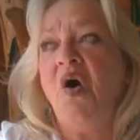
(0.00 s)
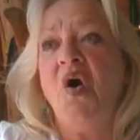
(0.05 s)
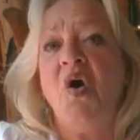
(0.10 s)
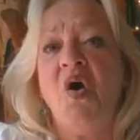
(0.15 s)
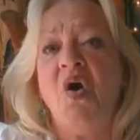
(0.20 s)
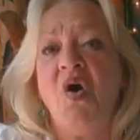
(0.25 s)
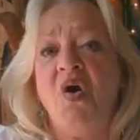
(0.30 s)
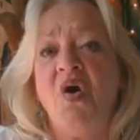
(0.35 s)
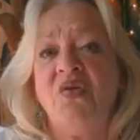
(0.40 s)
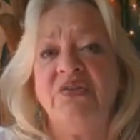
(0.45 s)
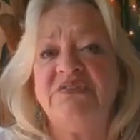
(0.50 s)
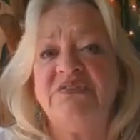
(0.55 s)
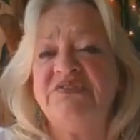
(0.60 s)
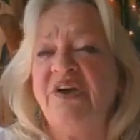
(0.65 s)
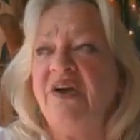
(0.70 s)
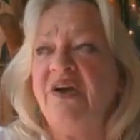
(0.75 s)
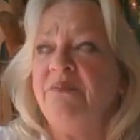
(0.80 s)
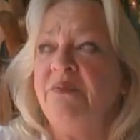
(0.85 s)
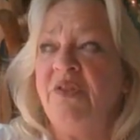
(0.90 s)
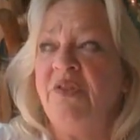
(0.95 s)
all the
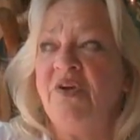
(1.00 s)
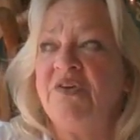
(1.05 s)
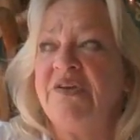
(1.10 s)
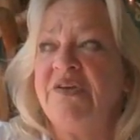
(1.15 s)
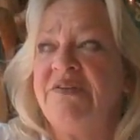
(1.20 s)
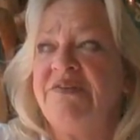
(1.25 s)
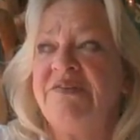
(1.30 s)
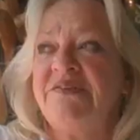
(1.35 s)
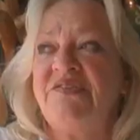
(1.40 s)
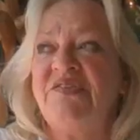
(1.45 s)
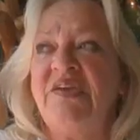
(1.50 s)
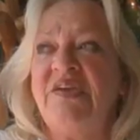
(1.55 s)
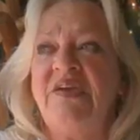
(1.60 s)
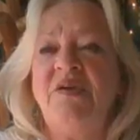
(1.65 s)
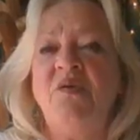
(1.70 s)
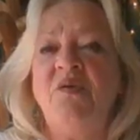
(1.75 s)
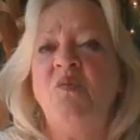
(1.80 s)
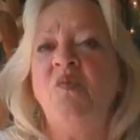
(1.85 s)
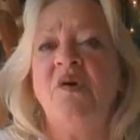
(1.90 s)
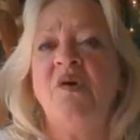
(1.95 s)
time, looking to
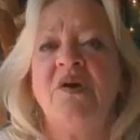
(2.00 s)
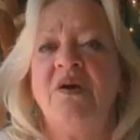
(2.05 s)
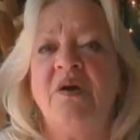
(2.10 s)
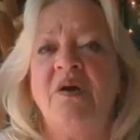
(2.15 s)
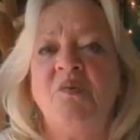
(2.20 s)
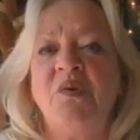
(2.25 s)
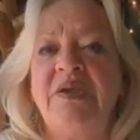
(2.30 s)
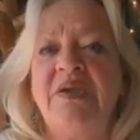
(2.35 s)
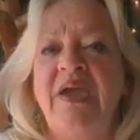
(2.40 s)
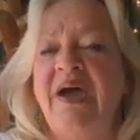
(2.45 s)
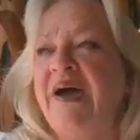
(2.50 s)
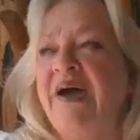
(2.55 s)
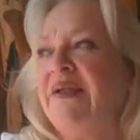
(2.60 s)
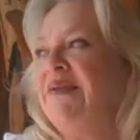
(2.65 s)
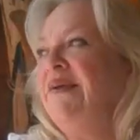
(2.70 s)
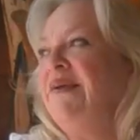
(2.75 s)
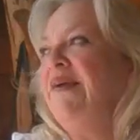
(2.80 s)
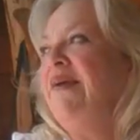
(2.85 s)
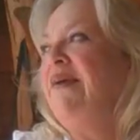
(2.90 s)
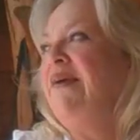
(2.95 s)
see where are we at
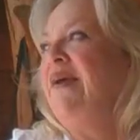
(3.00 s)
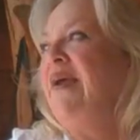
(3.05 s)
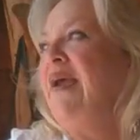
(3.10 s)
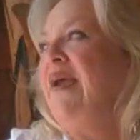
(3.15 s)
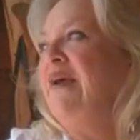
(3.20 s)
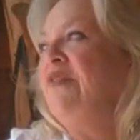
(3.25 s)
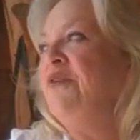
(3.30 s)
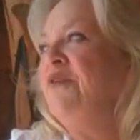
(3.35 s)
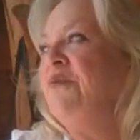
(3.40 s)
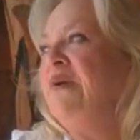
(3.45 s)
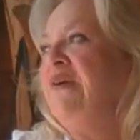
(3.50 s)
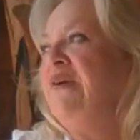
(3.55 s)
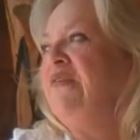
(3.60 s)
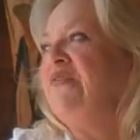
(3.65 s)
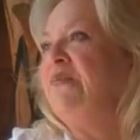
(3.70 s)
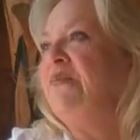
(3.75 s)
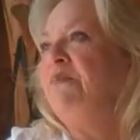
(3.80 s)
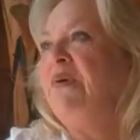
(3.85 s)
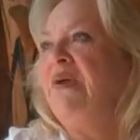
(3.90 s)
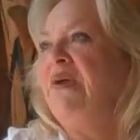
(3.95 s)
and the
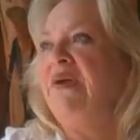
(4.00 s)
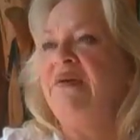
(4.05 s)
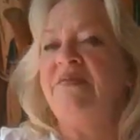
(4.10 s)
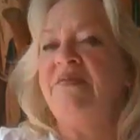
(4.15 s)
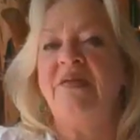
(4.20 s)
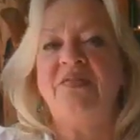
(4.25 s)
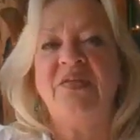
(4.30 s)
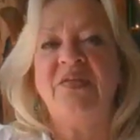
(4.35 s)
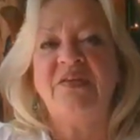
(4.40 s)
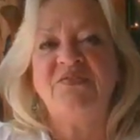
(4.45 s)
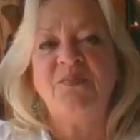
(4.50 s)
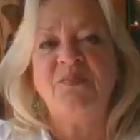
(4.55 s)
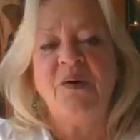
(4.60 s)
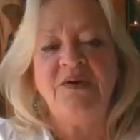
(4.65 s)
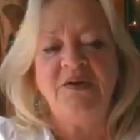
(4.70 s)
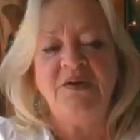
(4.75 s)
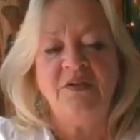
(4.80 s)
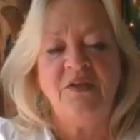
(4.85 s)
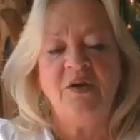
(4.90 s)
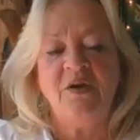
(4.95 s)
reason being, that's
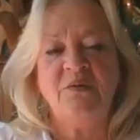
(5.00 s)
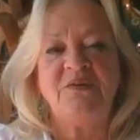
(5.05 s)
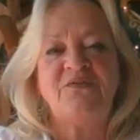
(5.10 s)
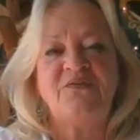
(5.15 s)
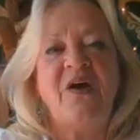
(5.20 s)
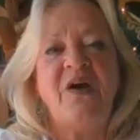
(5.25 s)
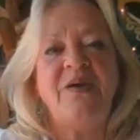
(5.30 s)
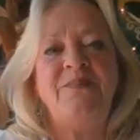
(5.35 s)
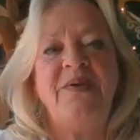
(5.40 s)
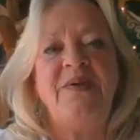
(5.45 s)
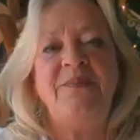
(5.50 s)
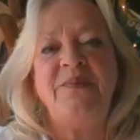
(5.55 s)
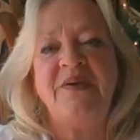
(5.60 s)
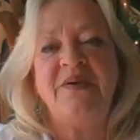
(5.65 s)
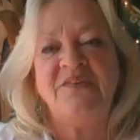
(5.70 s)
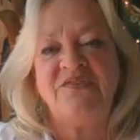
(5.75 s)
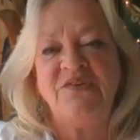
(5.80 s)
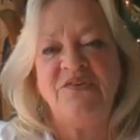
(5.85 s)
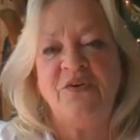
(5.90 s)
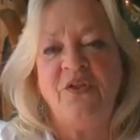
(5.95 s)
why you'll always find me,
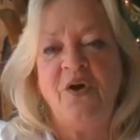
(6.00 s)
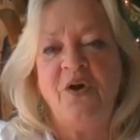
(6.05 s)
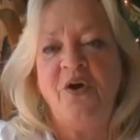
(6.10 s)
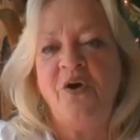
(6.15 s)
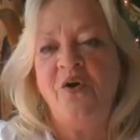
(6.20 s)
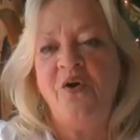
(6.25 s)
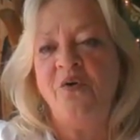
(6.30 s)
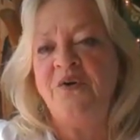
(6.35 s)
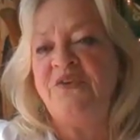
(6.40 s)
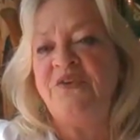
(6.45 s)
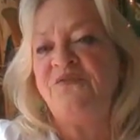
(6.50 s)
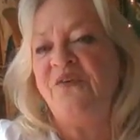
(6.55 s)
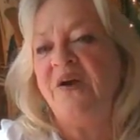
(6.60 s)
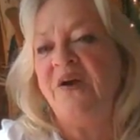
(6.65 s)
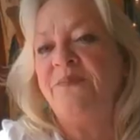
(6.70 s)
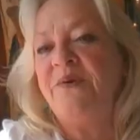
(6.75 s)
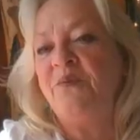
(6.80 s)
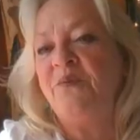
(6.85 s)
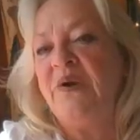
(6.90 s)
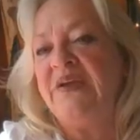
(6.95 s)
because you'll always
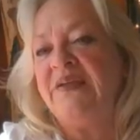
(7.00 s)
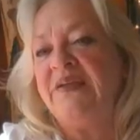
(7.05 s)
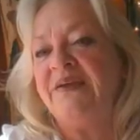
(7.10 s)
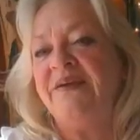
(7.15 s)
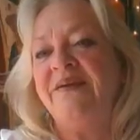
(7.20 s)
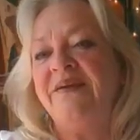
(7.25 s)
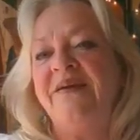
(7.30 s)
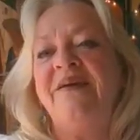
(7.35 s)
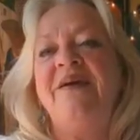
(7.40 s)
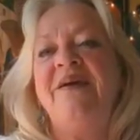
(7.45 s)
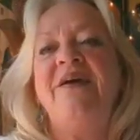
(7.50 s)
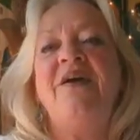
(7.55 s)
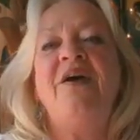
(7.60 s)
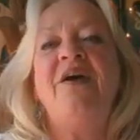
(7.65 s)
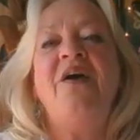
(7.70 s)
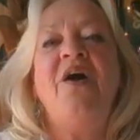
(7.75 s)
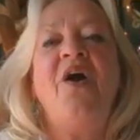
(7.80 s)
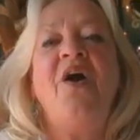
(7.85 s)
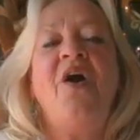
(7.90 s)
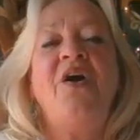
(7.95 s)
find me waiting.
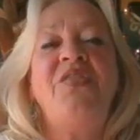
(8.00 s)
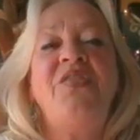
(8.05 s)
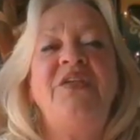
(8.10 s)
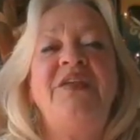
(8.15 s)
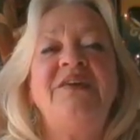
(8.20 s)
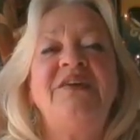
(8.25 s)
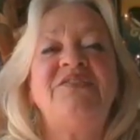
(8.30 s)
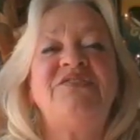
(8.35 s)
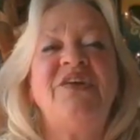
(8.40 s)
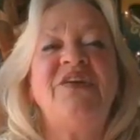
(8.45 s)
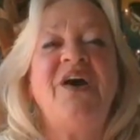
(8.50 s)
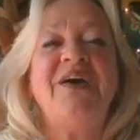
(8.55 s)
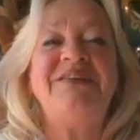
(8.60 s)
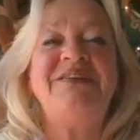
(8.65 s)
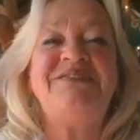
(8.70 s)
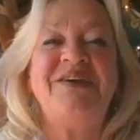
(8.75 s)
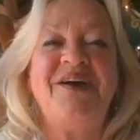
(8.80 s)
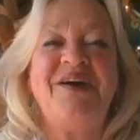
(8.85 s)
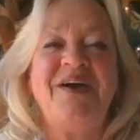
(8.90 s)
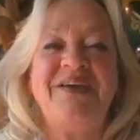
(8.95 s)
On the next
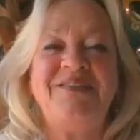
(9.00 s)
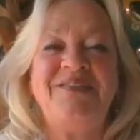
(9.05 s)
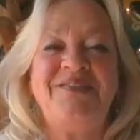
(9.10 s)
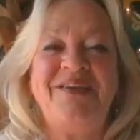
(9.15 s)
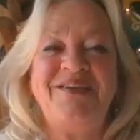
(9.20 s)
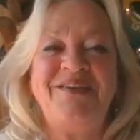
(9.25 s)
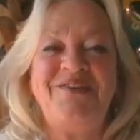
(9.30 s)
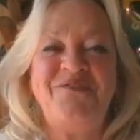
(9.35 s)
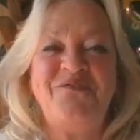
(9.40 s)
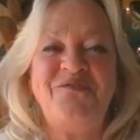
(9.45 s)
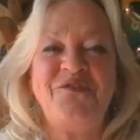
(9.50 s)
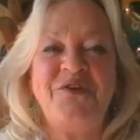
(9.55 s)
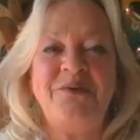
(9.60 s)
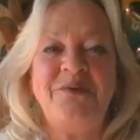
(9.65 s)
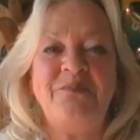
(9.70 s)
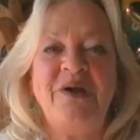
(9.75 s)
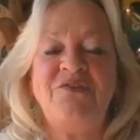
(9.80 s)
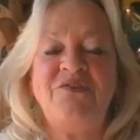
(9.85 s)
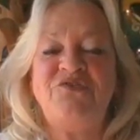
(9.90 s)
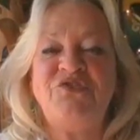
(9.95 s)
high tide, thank you
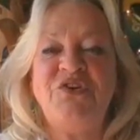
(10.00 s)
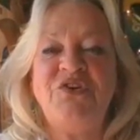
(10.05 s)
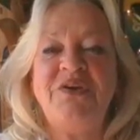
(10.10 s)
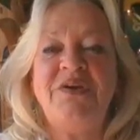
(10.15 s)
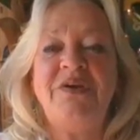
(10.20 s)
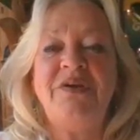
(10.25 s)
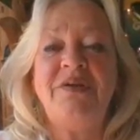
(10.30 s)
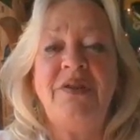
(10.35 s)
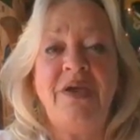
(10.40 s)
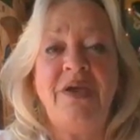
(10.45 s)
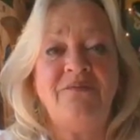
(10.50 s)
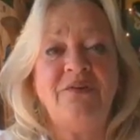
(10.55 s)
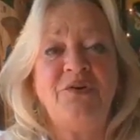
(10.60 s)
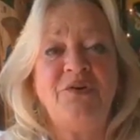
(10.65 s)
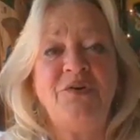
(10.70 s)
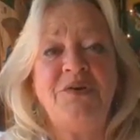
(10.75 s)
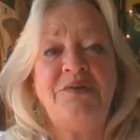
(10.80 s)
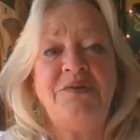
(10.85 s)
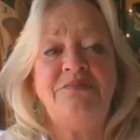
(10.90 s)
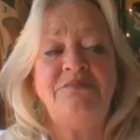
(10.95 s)
very much, and have a
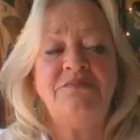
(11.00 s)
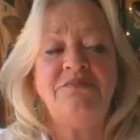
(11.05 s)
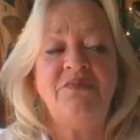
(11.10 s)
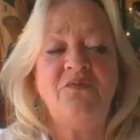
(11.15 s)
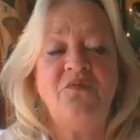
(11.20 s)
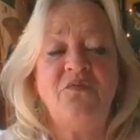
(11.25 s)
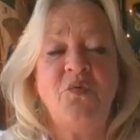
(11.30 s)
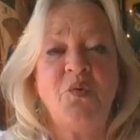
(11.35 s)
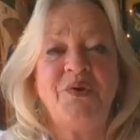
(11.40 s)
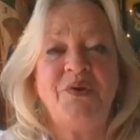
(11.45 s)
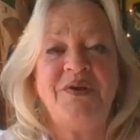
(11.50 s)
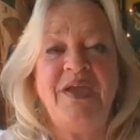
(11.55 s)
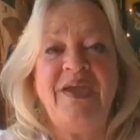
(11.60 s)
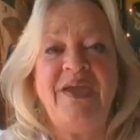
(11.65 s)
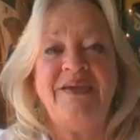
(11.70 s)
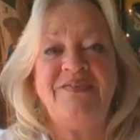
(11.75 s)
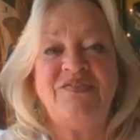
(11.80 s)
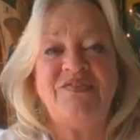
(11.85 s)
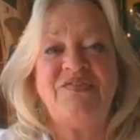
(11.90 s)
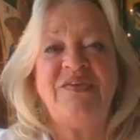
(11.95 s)
good four
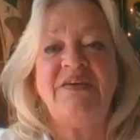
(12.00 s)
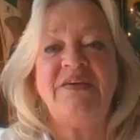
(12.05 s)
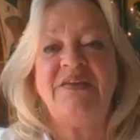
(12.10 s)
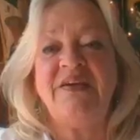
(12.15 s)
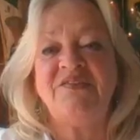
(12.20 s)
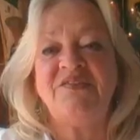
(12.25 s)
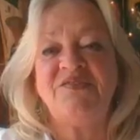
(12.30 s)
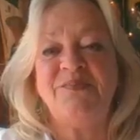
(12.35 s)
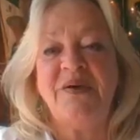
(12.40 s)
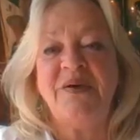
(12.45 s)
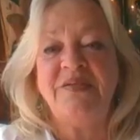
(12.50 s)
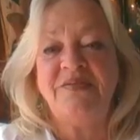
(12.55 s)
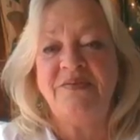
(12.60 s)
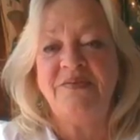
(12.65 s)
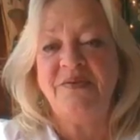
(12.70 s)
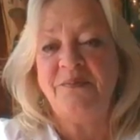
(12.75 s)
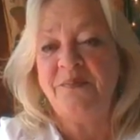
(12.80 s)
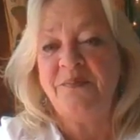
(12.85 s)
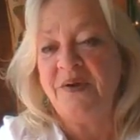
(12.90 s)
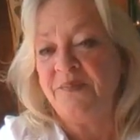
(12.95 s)
days. See you next month.
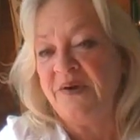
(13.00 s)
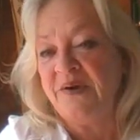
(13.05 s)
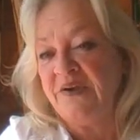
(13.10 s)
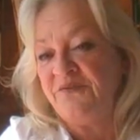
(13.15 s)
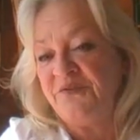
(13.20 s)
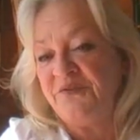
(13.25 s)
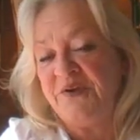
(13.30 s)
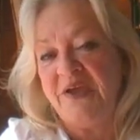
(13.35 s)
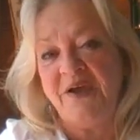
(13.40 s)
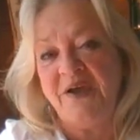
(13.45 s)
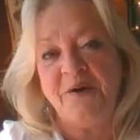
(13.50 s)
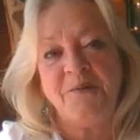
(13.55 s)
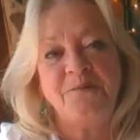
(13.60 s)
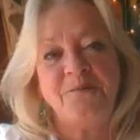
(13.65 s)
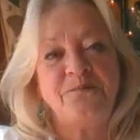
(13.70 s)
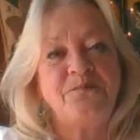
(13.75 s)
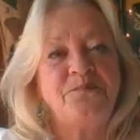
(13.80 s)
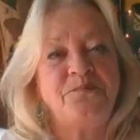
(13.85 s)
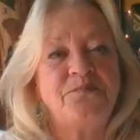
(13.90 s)
Bye bye for now.